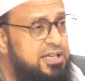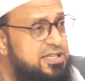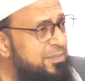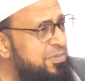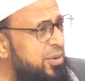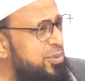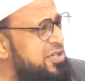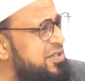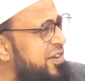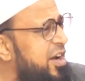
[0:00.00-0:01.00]
something
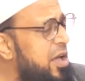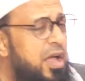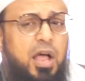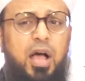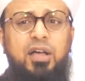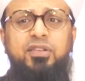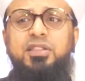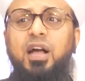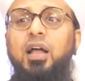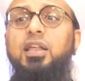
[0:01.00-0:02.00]
which is very...
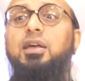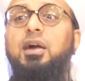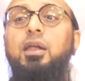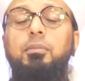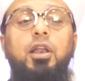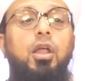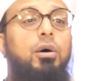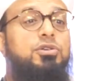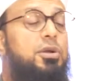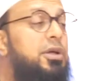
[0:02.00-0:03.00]
Hazrat Ali
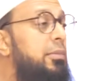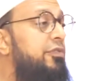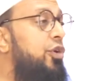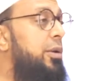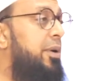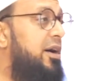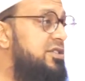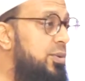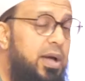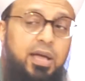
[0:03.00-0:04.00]
karramallahu wajhal kareem, before he
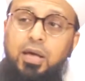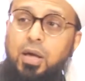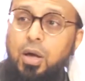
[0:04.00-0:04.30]
passed away,